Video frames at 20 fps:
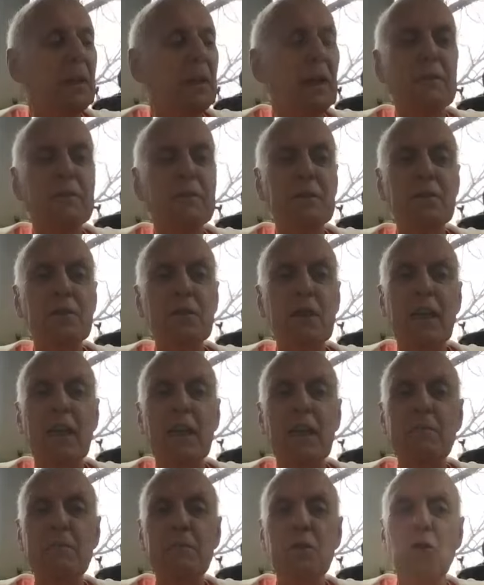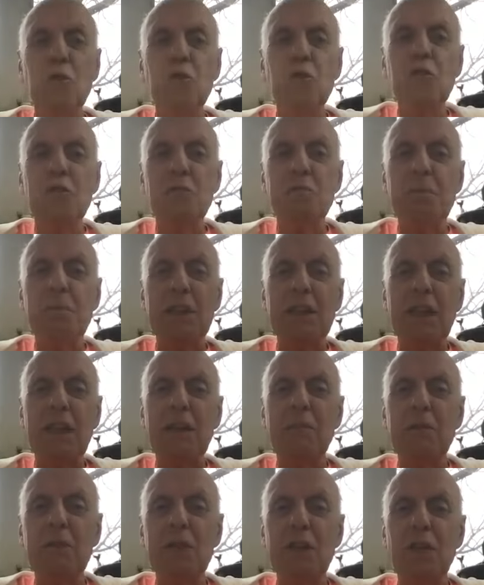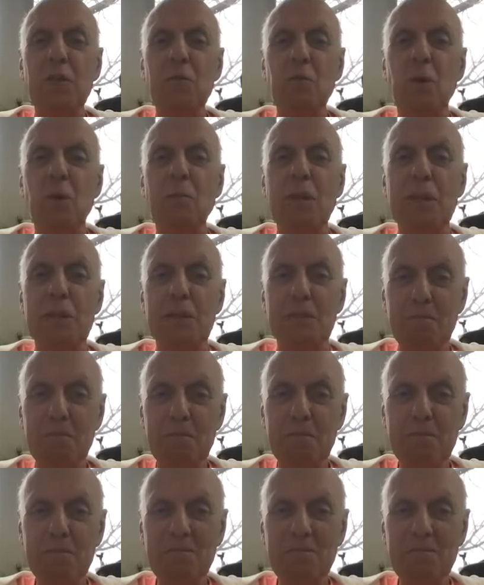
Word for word: and I often say hypnosis became the other woman.